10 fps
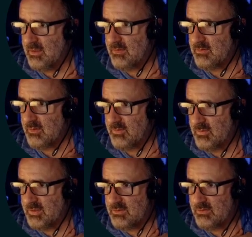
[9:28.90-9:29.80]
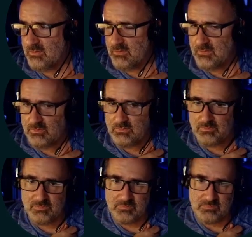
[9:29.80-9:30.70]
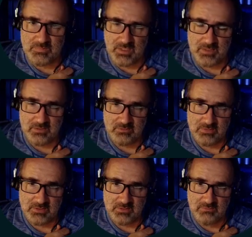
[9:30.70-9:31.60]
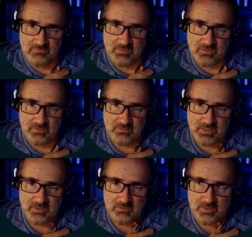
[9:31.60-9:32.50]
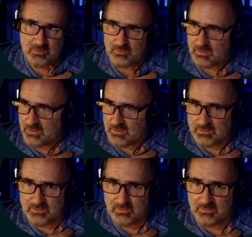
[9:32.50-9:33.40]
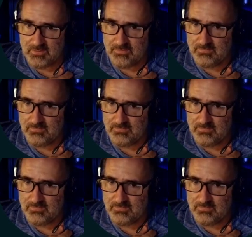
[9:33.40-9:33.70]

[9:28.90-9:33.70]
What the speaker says: So I'm going to diagnose this and figure out how we're going to get this going.